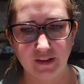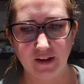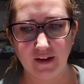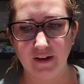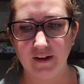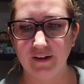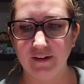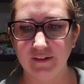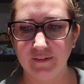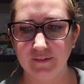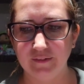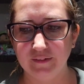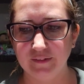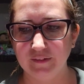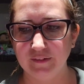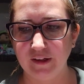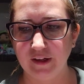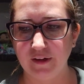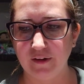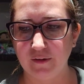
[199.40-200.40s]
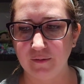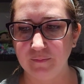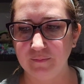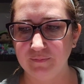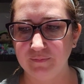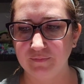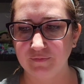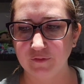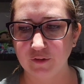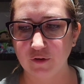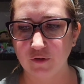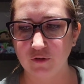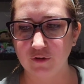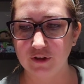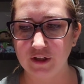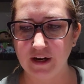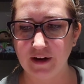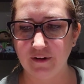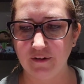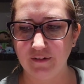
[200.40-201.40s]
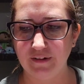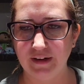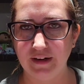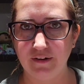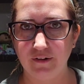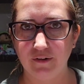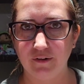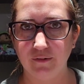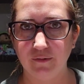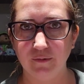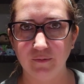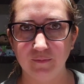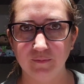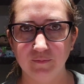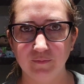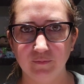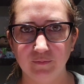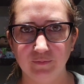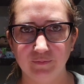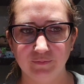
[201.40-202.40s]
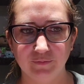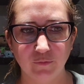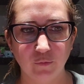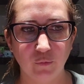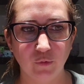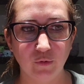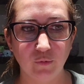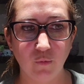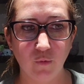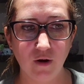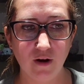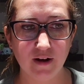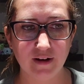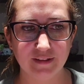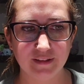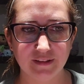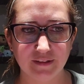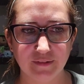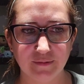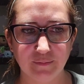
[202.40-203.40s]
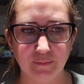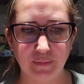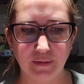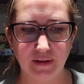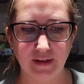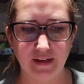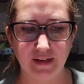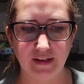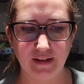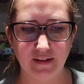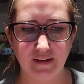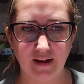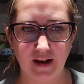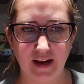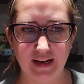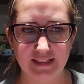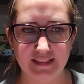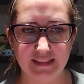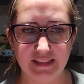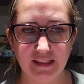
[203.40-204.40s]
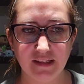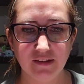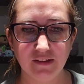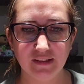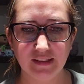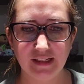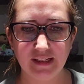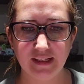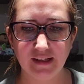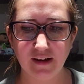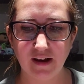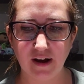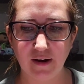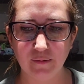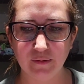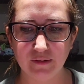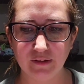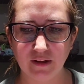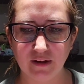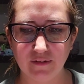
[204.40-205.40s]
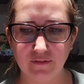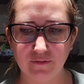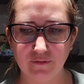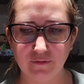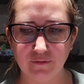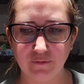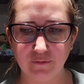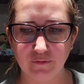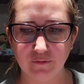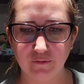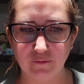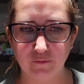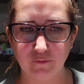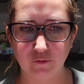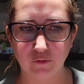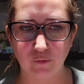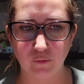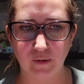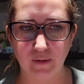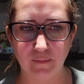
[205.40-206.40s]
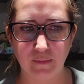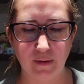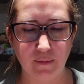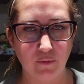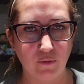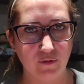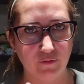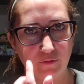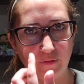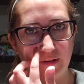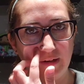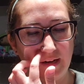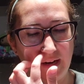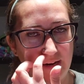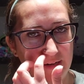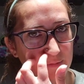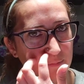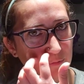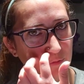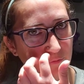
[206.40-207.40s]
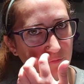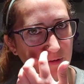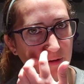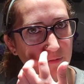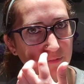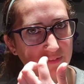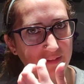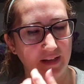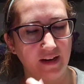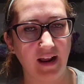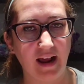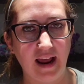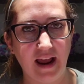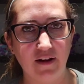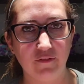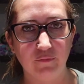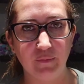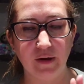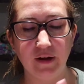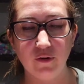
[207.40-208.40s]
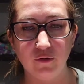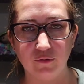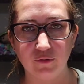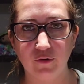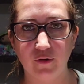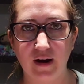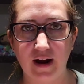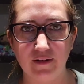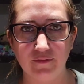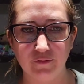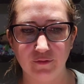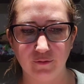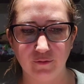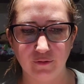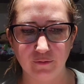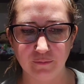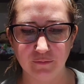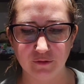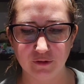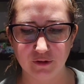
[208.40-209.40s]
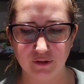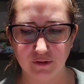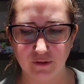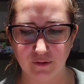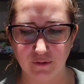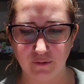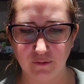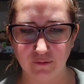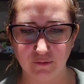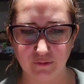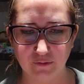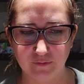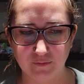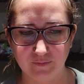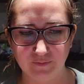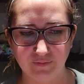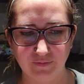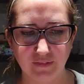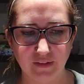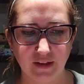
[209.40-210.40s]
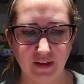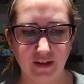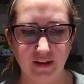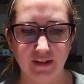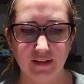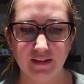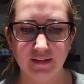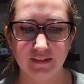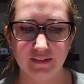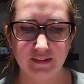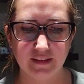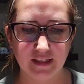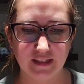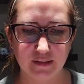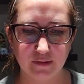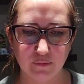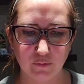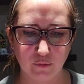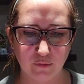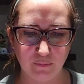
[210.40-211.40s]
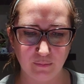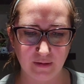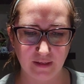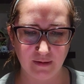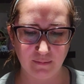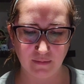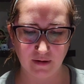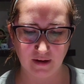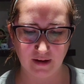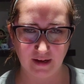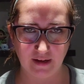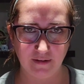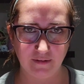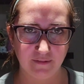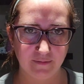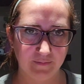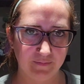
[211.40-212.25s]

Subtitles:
know, crocheter, knitter would want. But ideally, I would love for when my boyfriend and I to move out that I have my own craft room. So this would be my